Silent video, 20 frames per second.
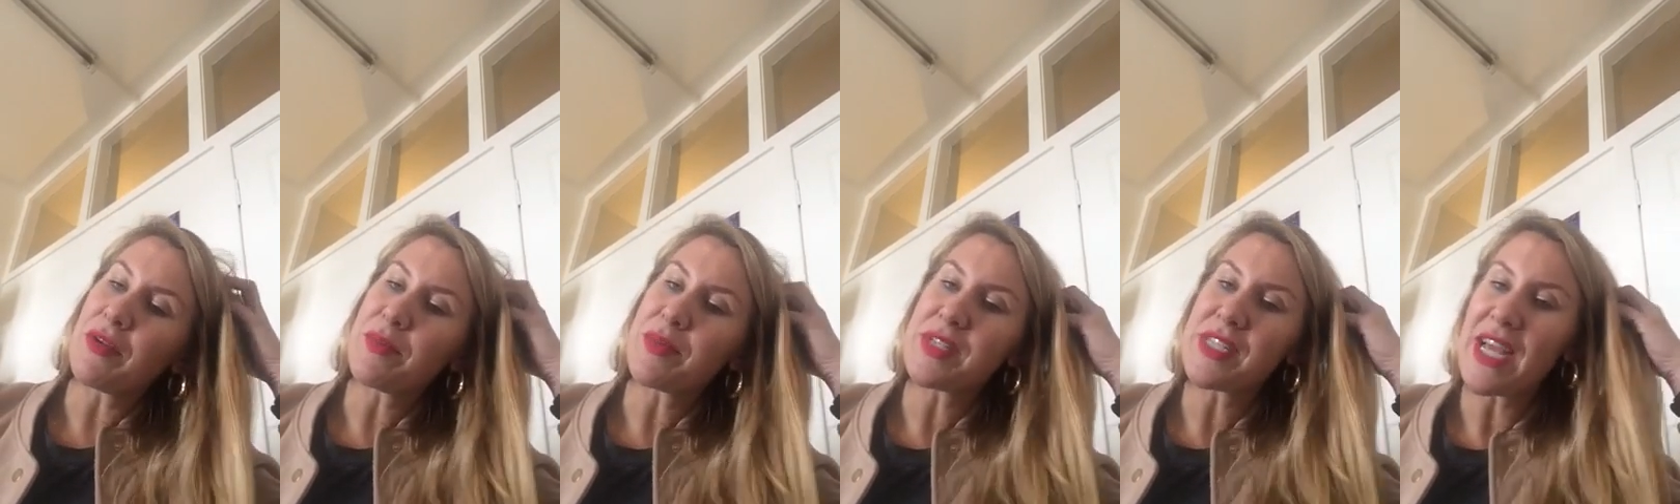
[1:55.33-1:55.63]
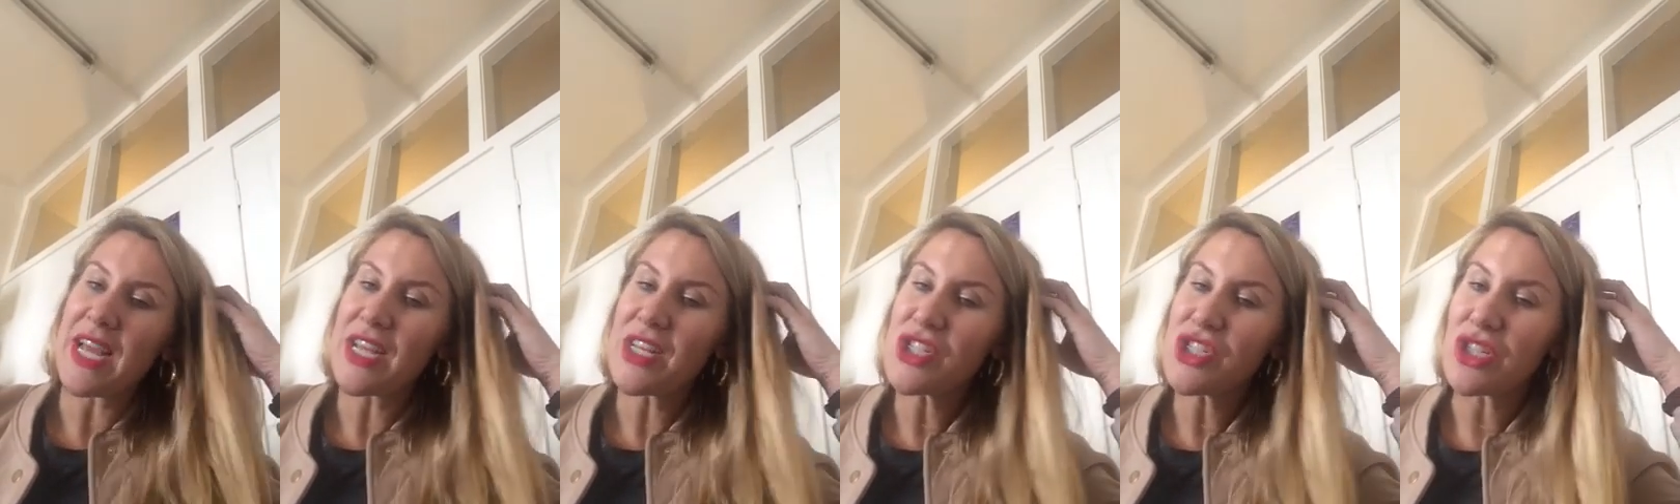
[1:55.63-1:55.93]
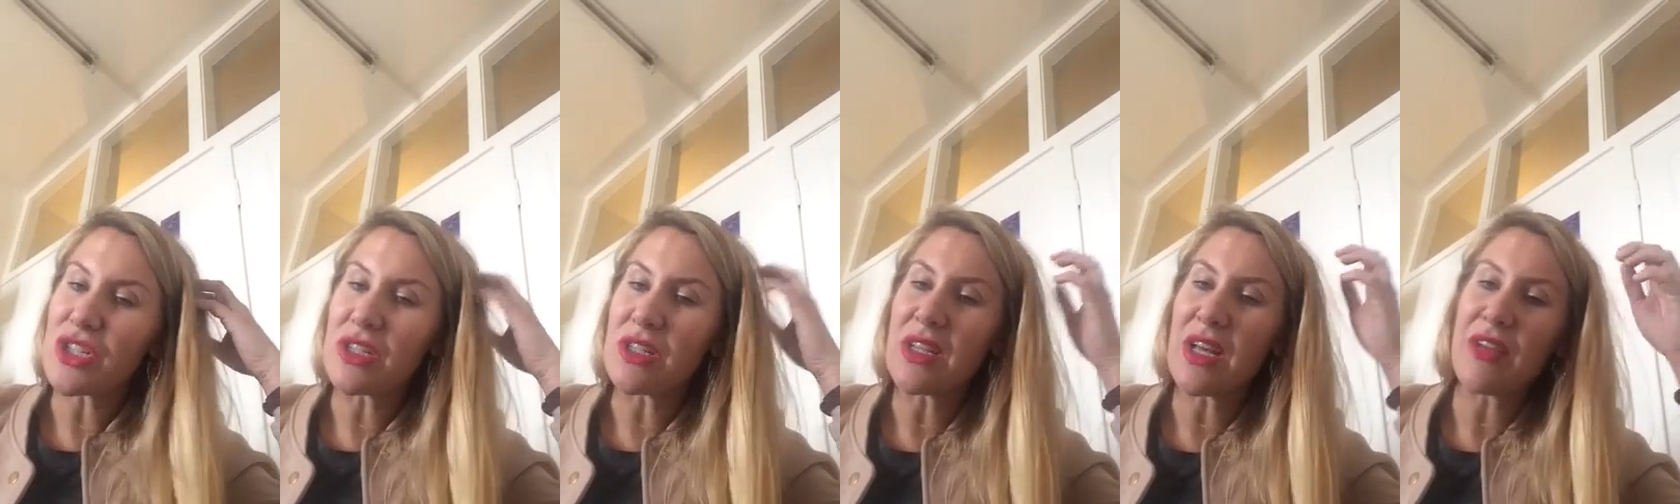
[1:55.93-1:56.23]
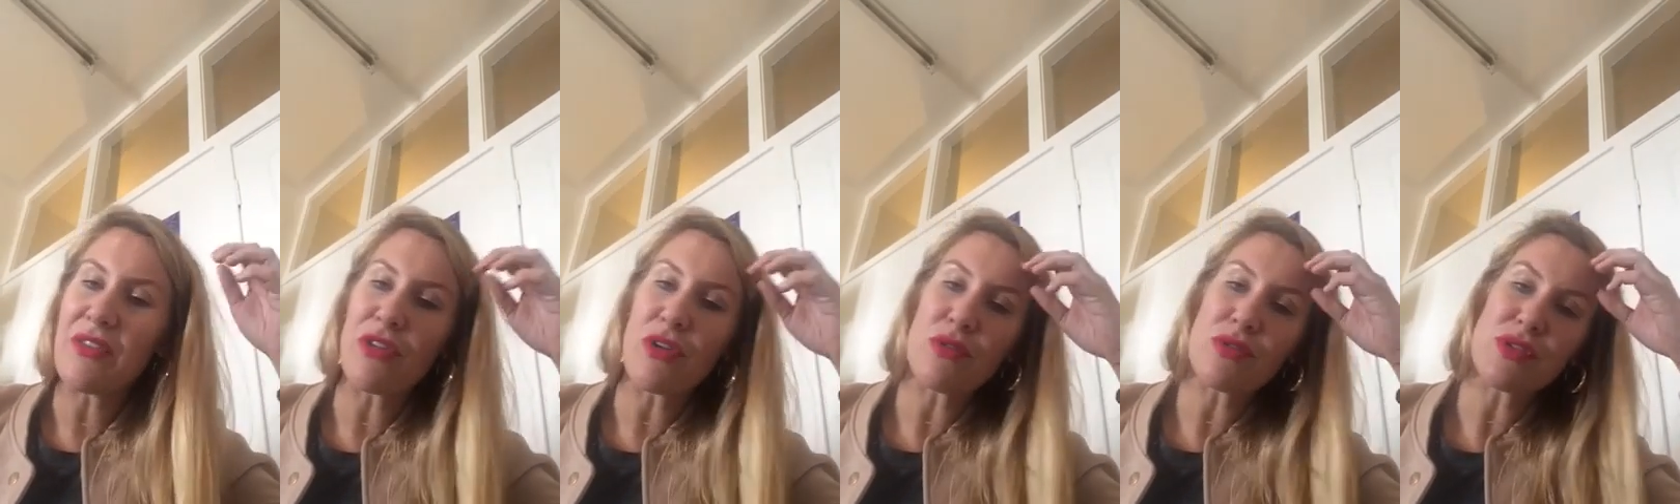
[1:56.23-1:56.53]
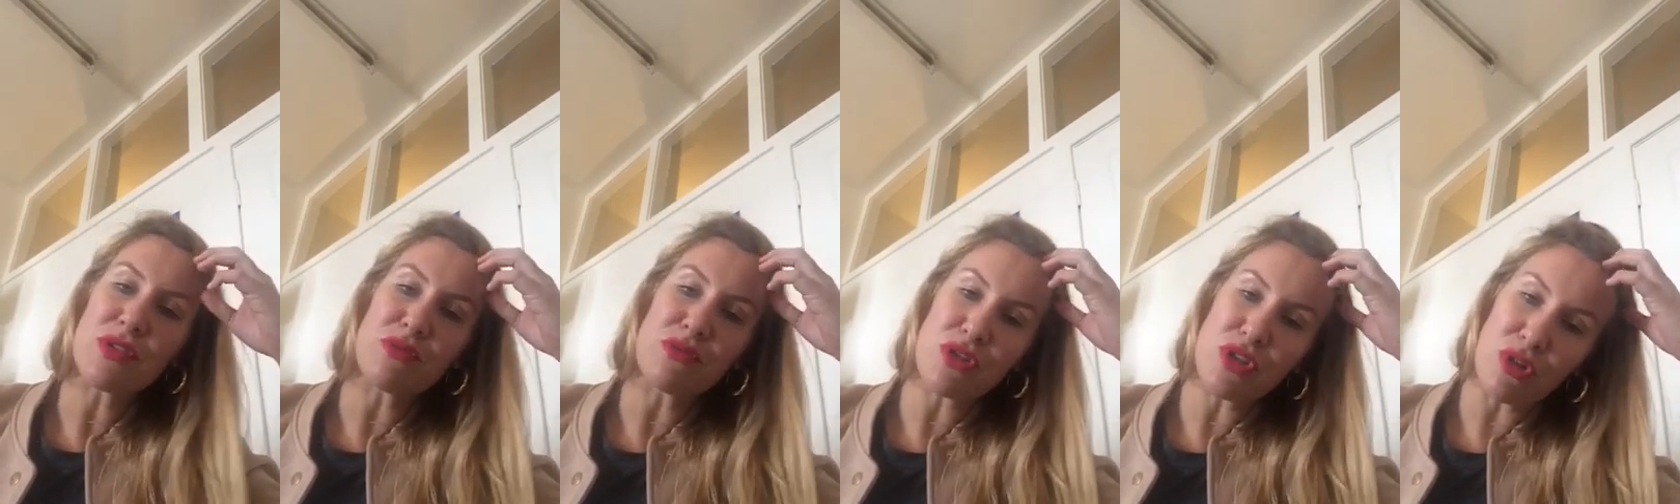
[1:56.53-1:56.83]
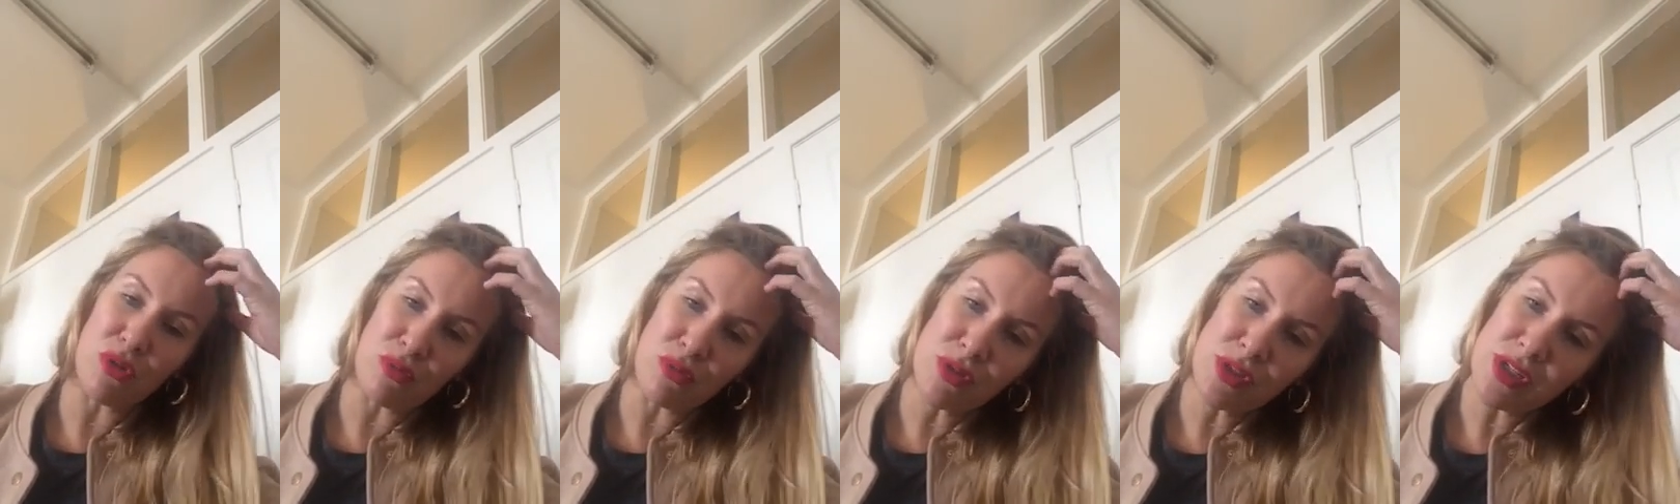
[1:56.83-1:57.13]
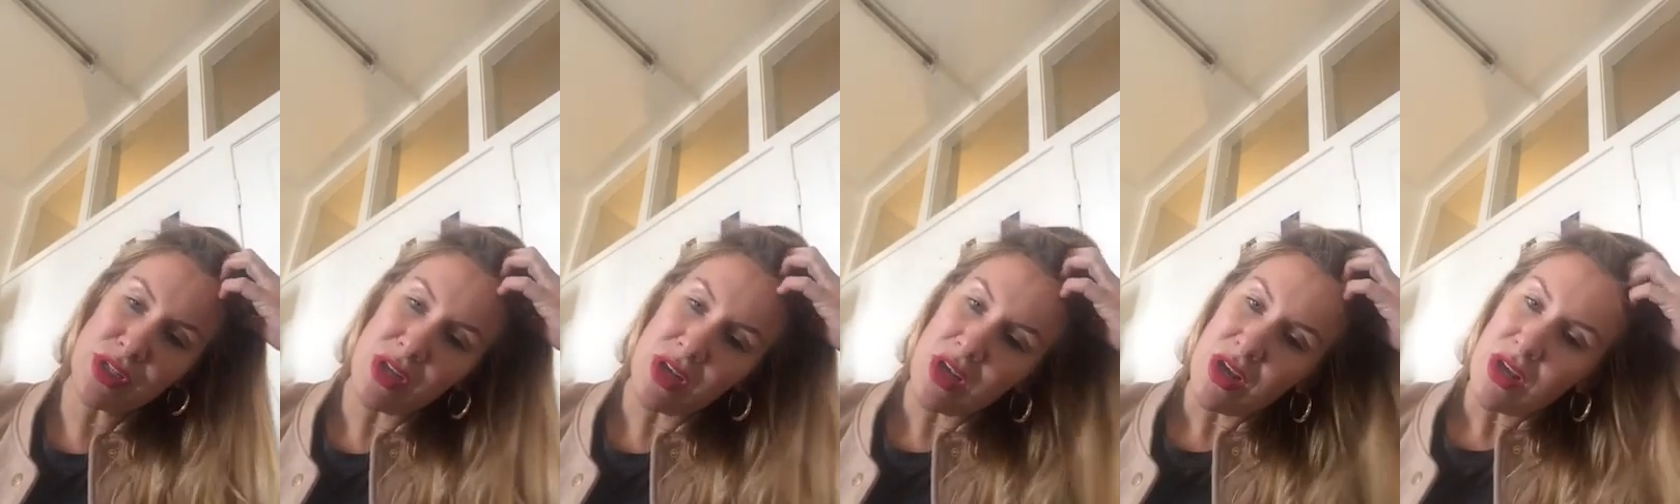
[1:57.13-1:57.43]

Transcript: potential and those who don't,